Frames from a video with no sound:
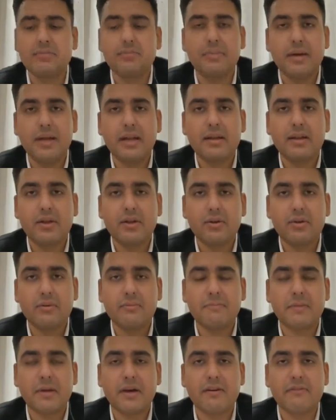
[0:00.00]
bill, you know,
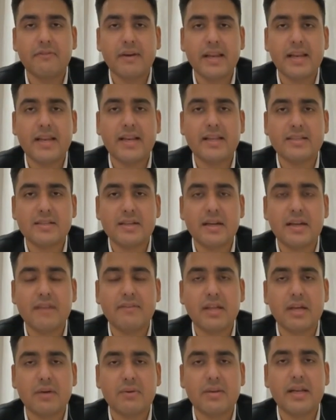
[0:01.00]
uh, very recently
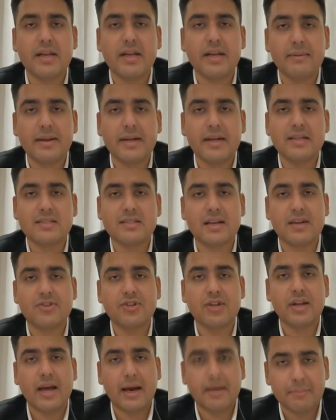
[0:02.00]
without any debate discussion
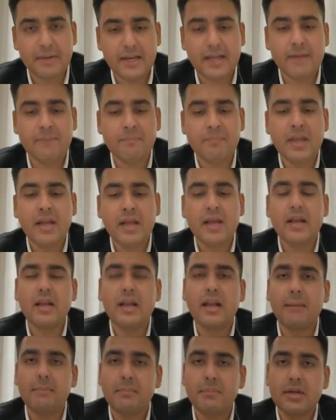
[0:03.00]
happening.
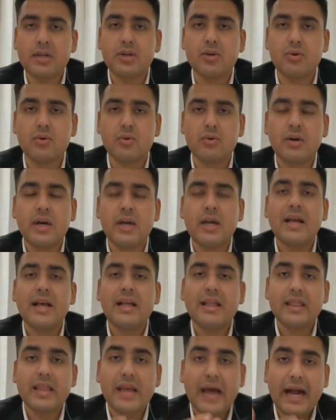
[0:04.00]
Number two,
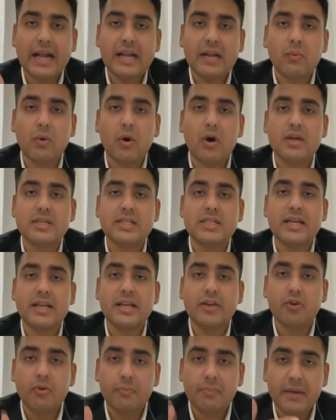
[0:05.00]
that was in
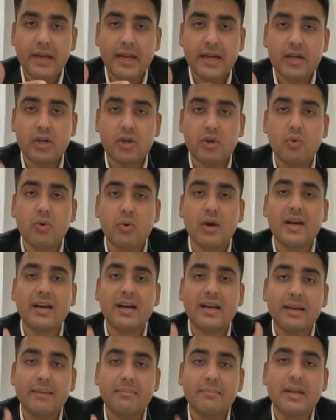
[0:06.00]
U P A two a
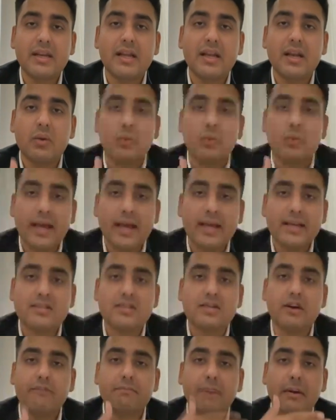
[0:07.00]
criminal waste
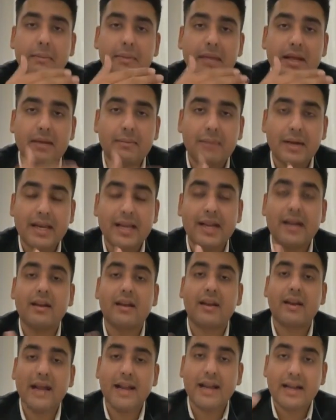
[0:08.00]
of public money. And
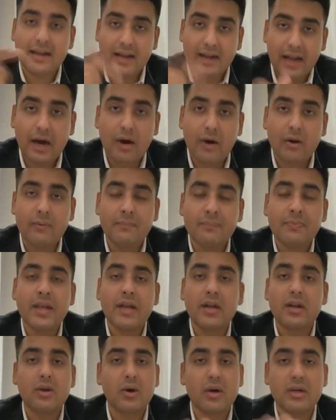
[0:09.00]
right now,
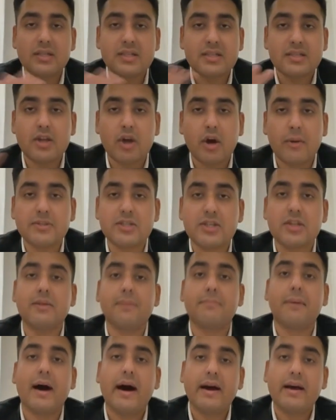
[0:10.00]
not just the opposition, the
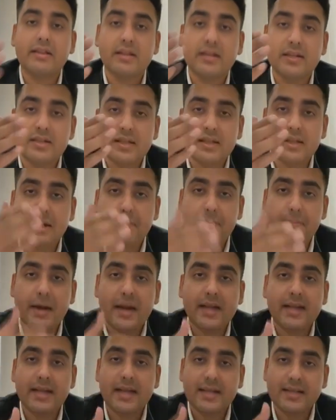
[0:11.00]
Bharatiya Janata
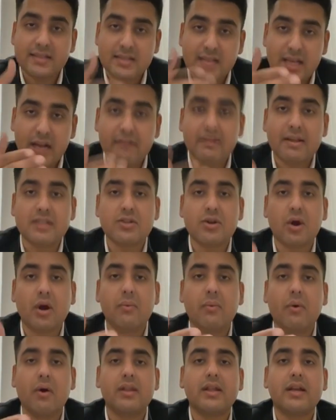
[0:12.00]
Party itself does not
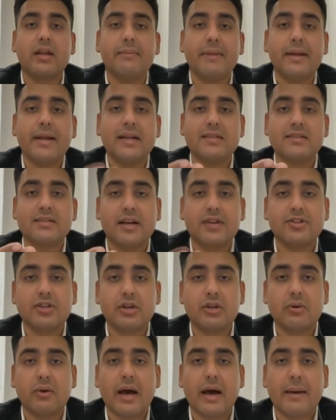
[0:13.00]
want the debate discussion
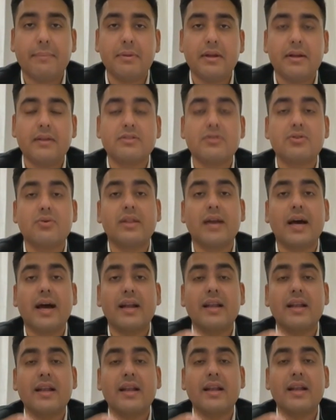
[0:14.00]
to happen so that
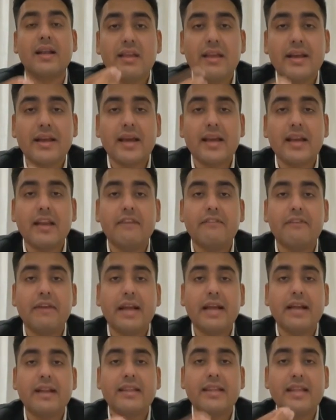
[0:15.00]
they can
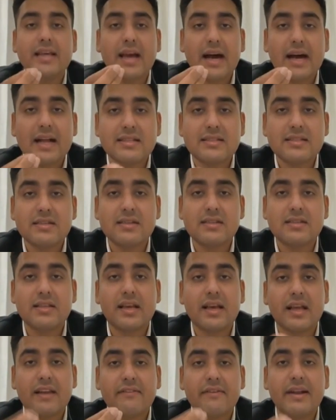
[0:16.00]
evade the answers, they
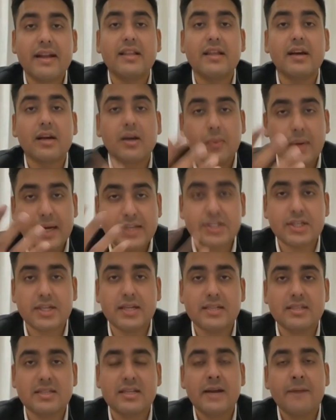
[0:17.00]
can evade the
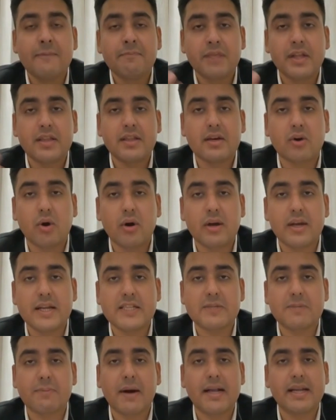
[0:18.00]
questions that the Congress
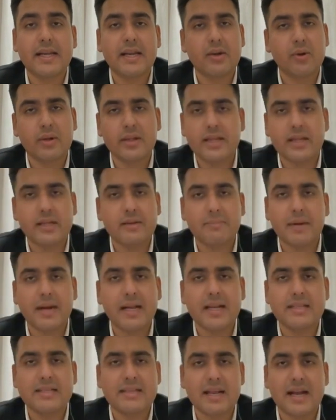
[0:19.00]
Party and all the other
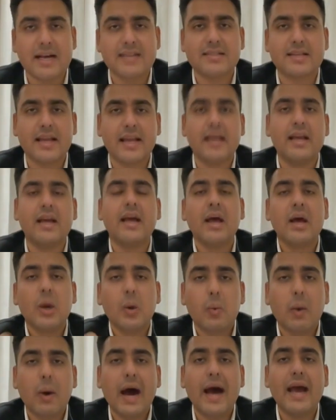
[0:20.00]
parties are asking.
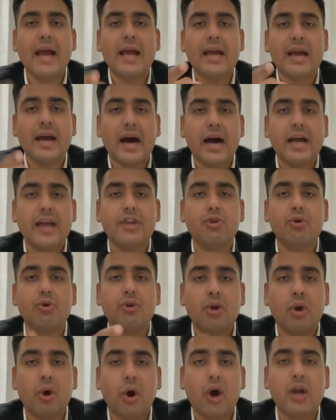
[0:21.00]
Why are you
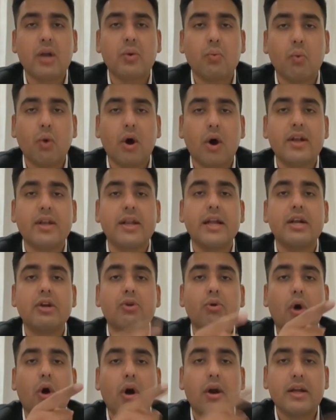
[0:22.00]
not wanting to
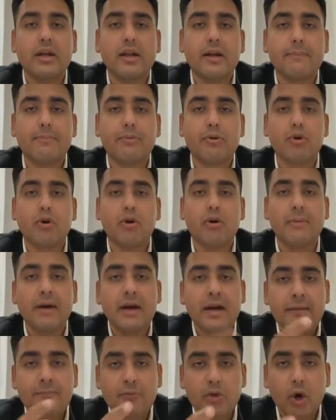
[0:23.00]
order a probe
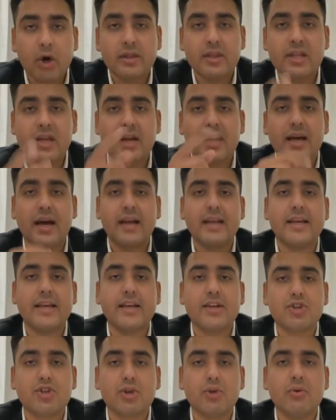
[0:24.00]
on the Adani
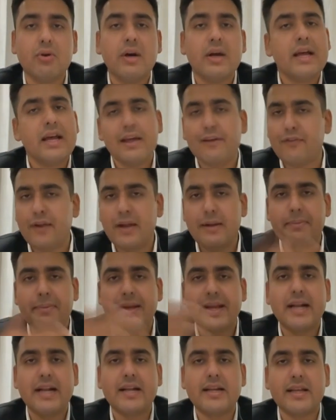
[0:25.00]
issue? If he'd be
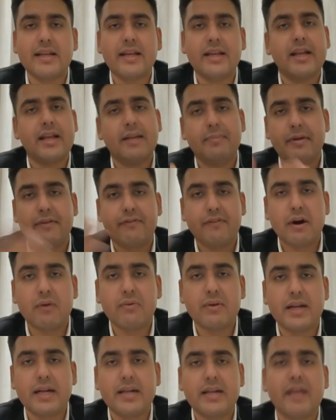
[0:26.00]
guilty, he'd be found
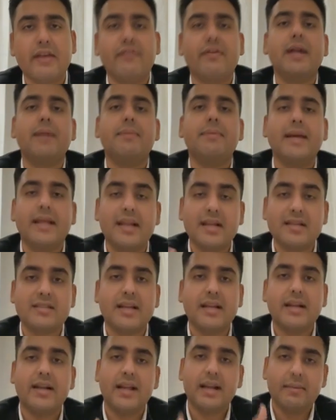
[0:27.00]
guilty. If he'd be innocent,
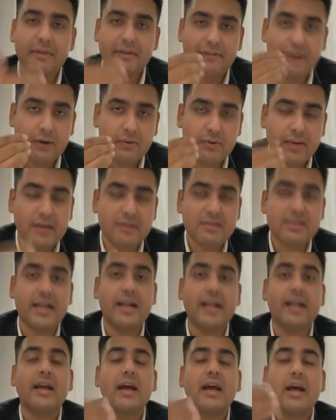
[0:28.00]
he'd be found innocent.
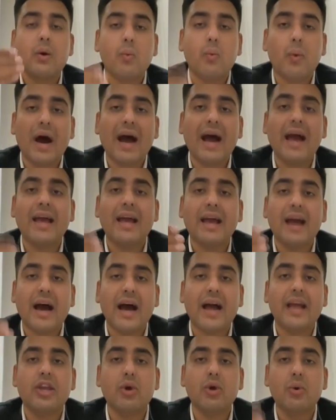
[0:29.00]
Why are
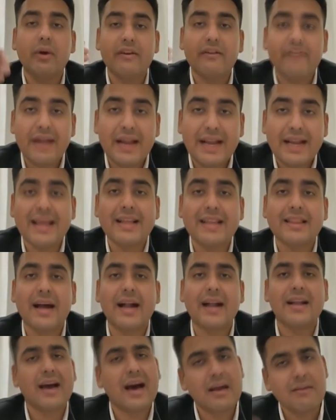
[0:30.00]
you evading
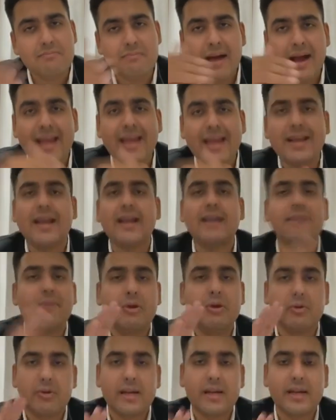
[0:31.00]
that? Our mic get
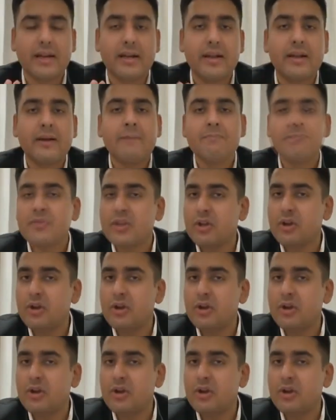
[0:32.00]
muted. You know,